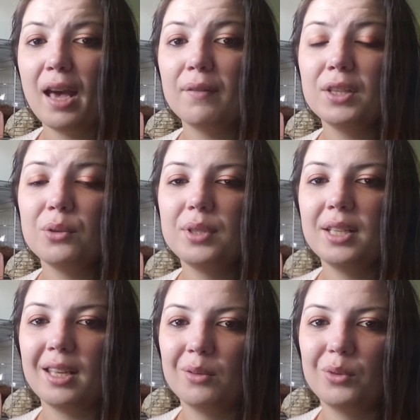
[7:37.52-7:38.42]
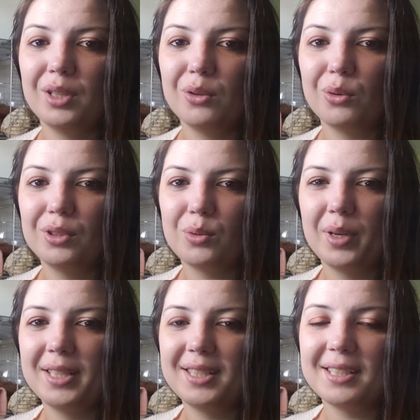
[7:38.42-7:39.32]
Having unique and really cool
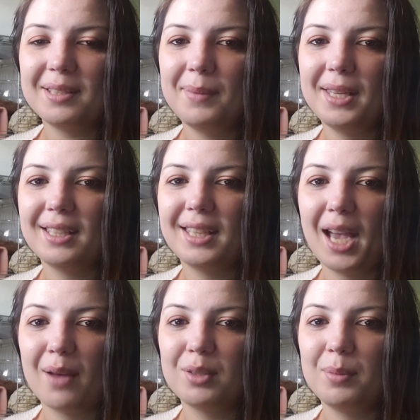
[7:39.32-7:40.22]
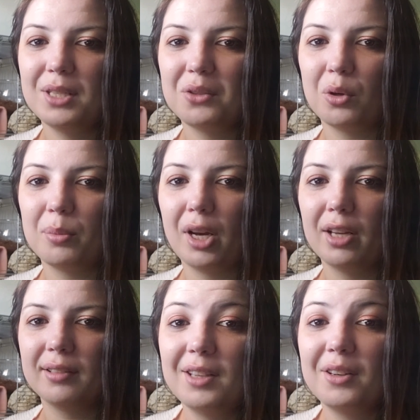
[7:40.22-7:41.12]
toys doesn't mean that they have to be
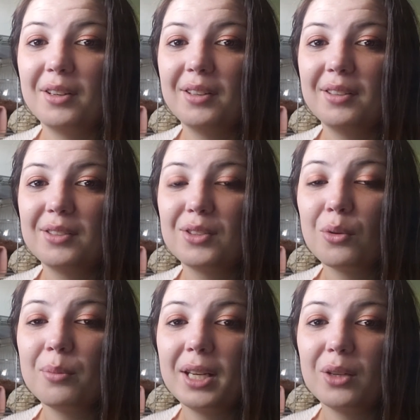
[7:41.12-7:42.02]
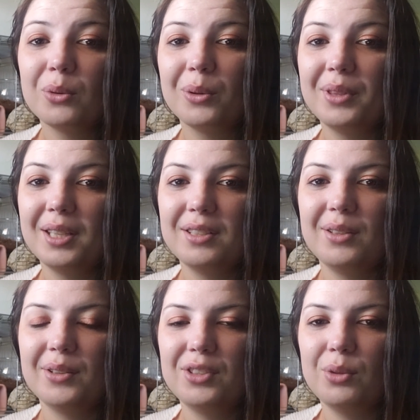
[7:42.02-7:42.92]
store-bought. There are so many cool things
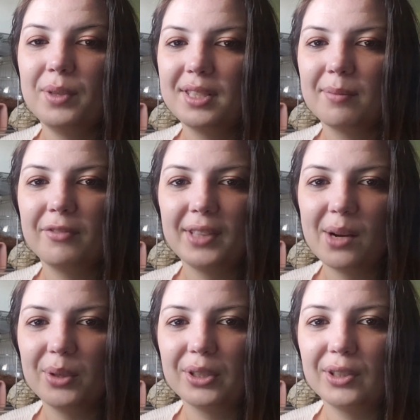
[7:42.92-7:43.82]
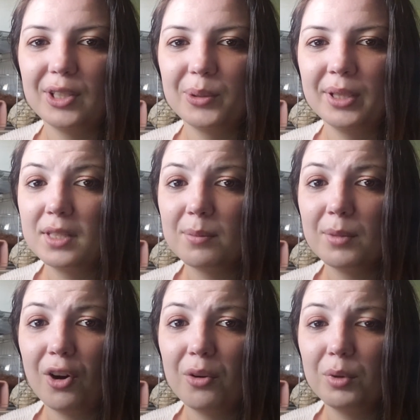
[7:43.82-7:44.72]
you can do with some flour glue, some
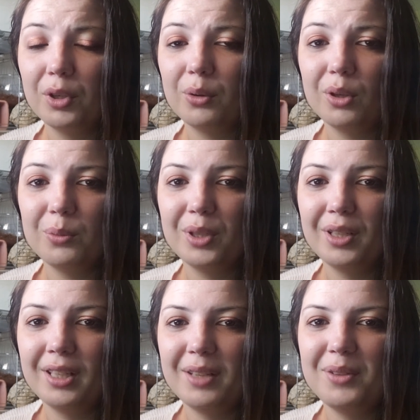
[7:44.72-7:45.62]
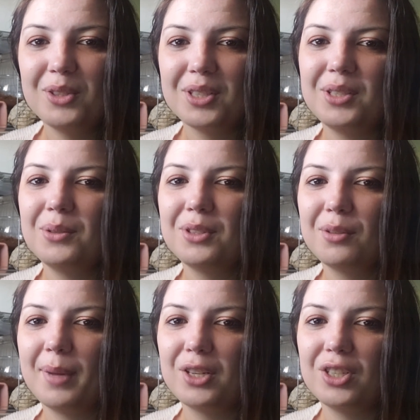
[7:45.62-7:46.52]
cardboard, or wood if you just use
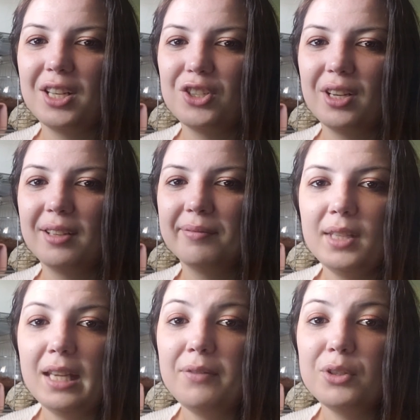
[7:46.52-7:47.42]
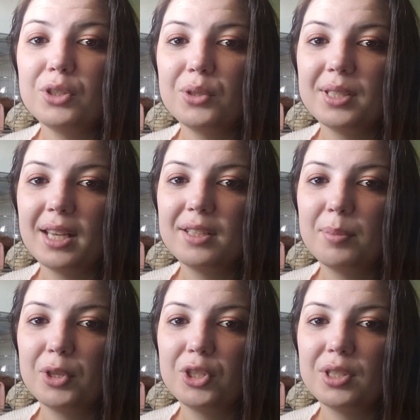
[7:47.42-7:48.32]
your imagination. If you do decide to
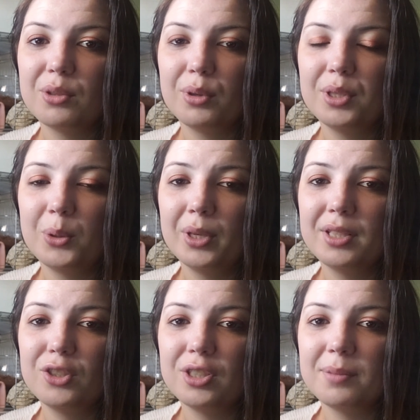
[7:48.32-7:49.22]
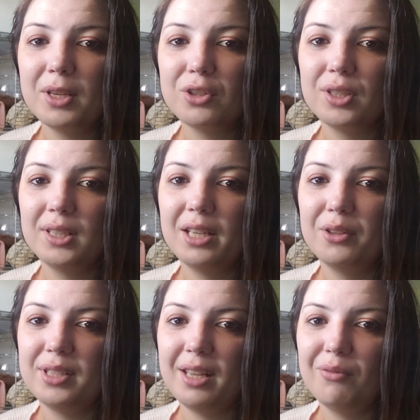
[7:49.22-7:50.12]
purchase store toys, just make sure that they are
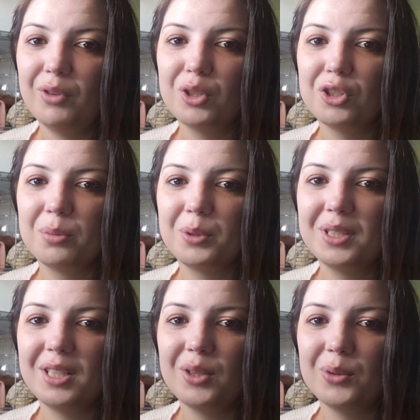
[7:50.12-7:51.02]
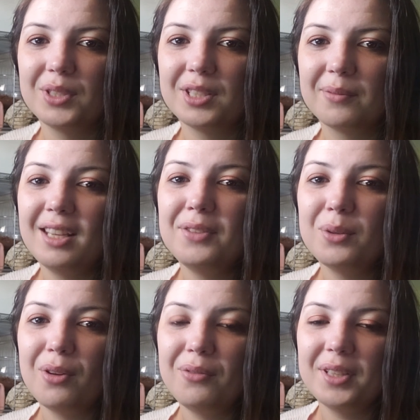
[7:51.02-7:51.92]
safe for your gerbils to use. If
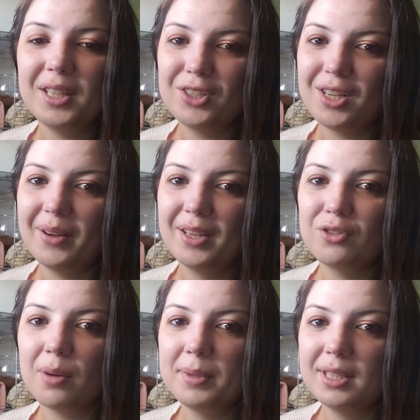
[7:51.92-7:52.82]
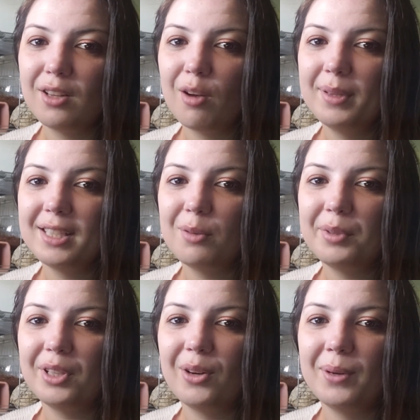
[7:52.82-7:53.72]
you all feel like sharing, drop us a comment down
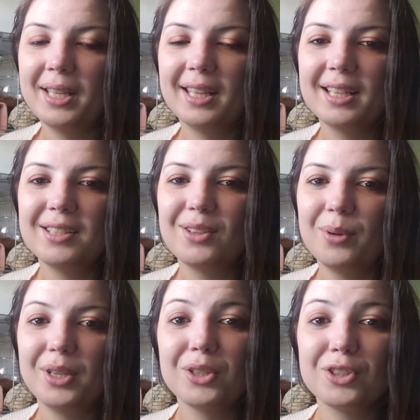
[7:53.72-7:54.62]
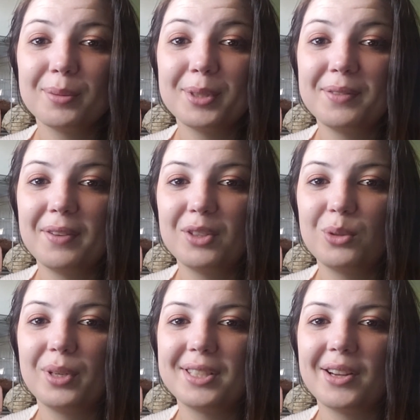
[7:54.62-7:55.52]
below and let us know what your gerbils' favorite
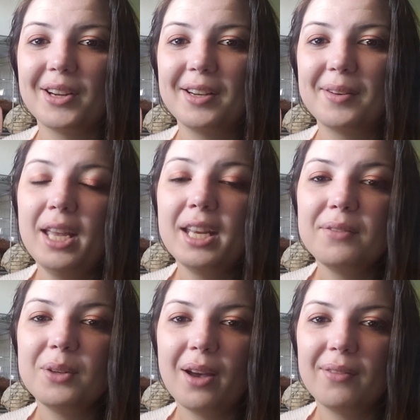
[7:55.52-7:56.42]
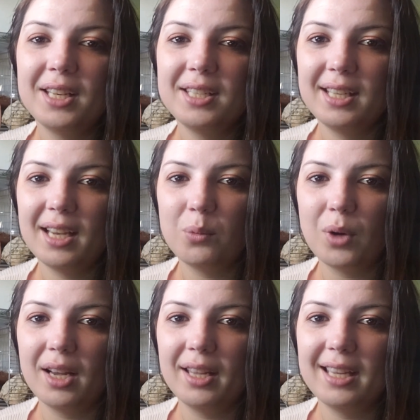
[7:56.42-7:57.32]
toys are. And if you have any
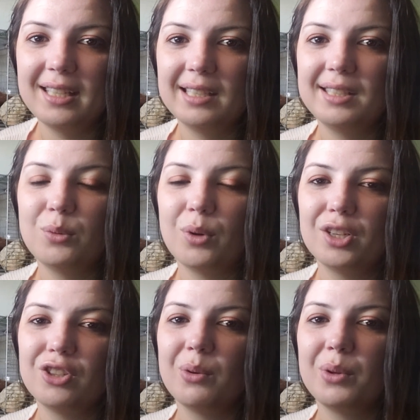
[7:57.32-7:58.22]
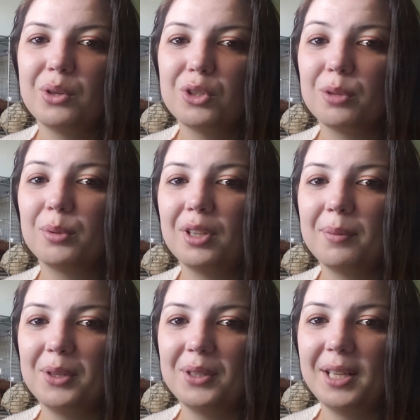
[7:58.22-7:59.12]
DIY ideas you want to share with our gerbil
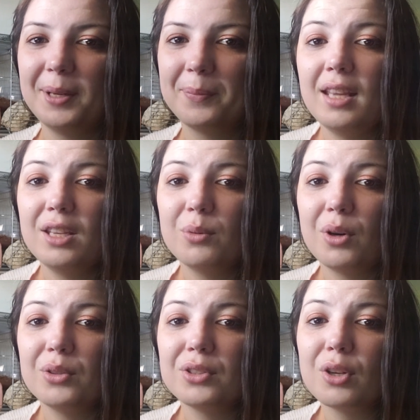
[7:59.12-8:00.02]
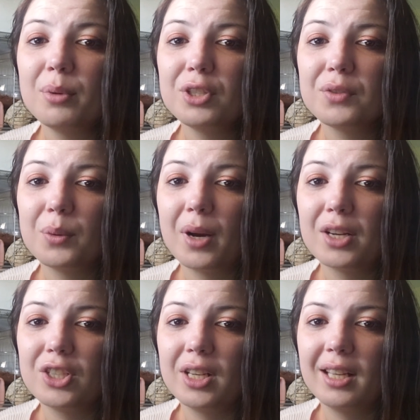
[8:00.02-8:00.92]
community. Thank you all so much for
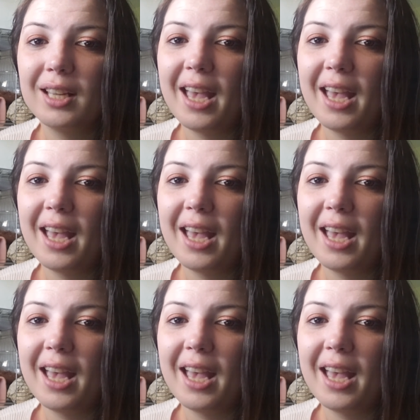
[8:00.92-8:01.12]
watching.